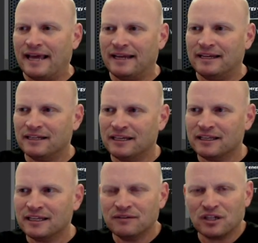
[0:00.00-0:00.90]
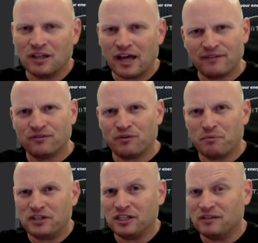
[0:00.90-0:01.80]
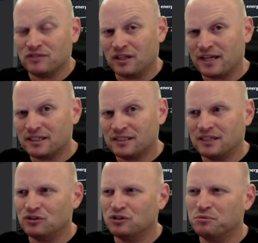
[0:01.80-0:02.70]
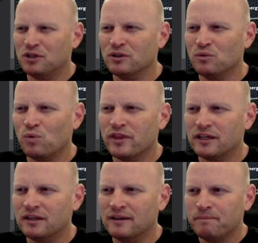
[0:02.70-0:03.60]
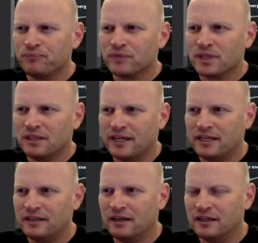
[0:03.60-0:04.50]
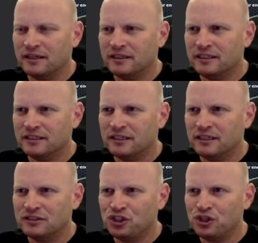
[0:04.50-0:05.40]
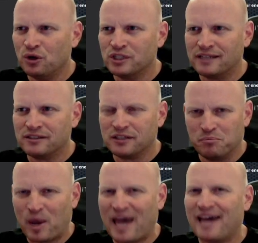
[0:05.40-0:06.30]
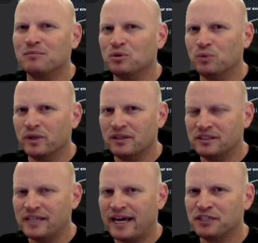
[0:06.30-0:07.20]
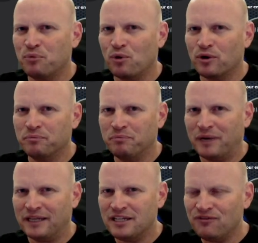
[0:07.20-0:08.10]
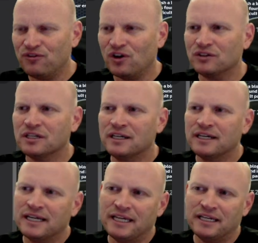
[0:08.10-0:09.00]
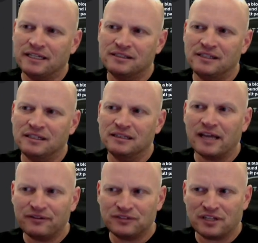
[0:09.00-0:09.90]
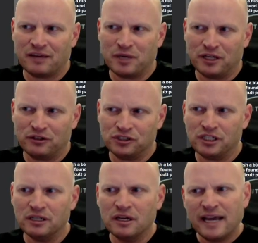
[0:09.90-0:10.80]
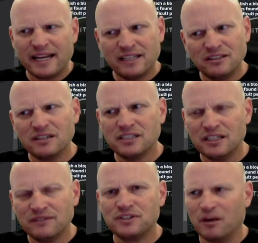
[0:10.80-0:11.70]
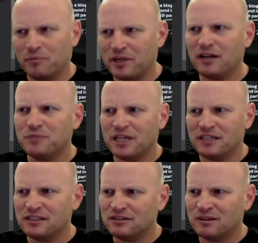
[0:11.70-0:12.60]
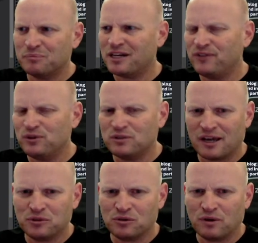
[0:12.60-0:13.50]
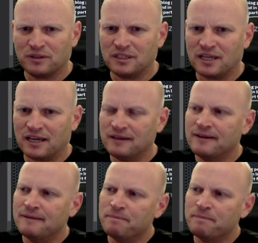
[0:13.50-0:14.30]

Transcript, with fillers: And it, it gives a lot of information, it gives a lot of sensors, but the only one that that uh, it, it shows as compatible with this dashboard by default is the lifetime energy. And it does give some, and it updates, it'll update a few times throughout the day.